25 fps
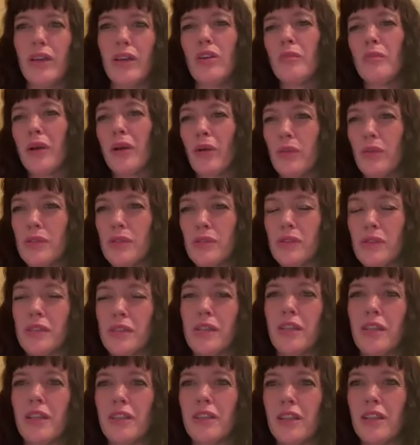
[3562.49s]
oh, my horse looks
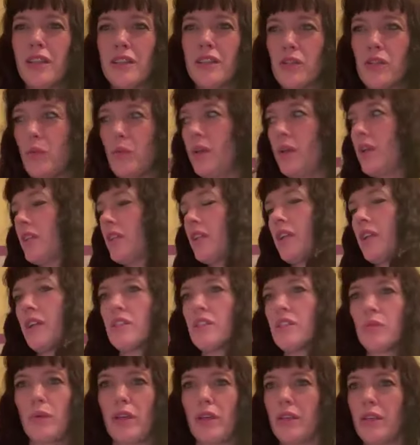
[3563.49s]
kind of thin this week, and the
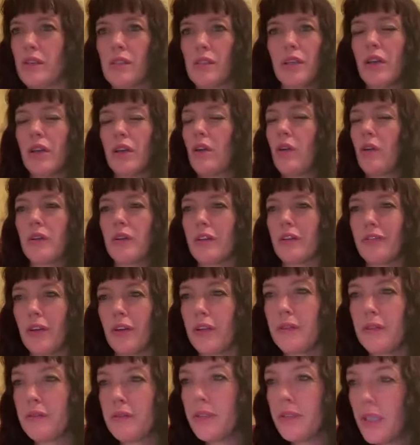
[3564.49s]
next week it's like, oh, they're
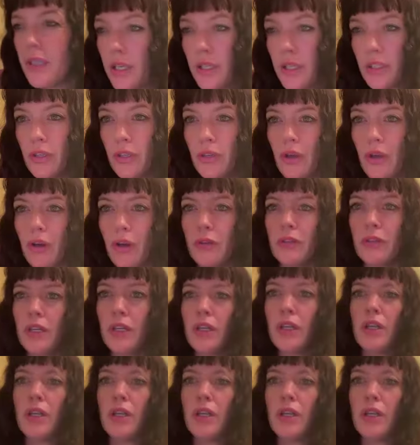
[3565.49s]
fine, you know.